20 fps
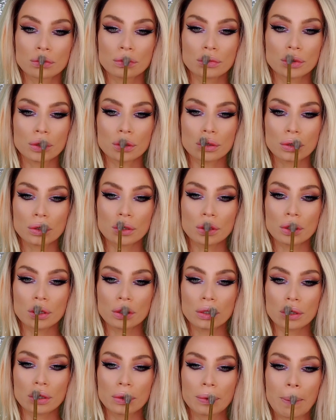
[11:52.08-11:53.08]
Little
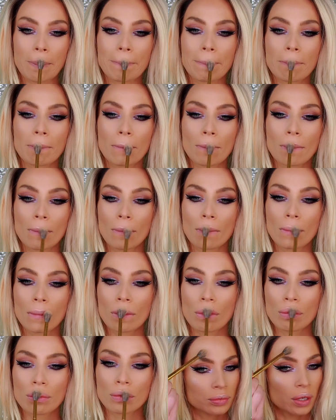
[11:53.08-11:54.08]
here,
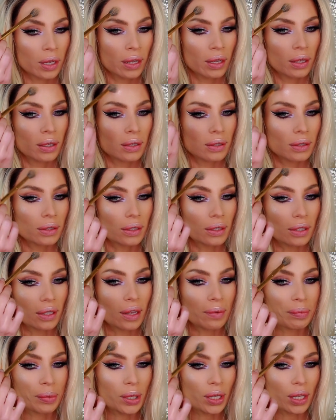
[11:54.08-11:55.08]
little
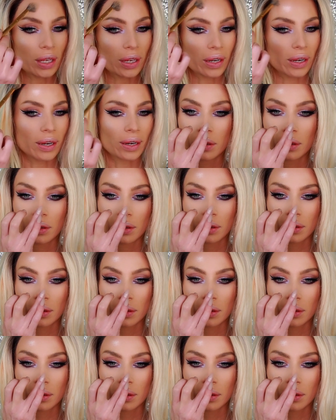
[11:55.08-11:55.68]
up here.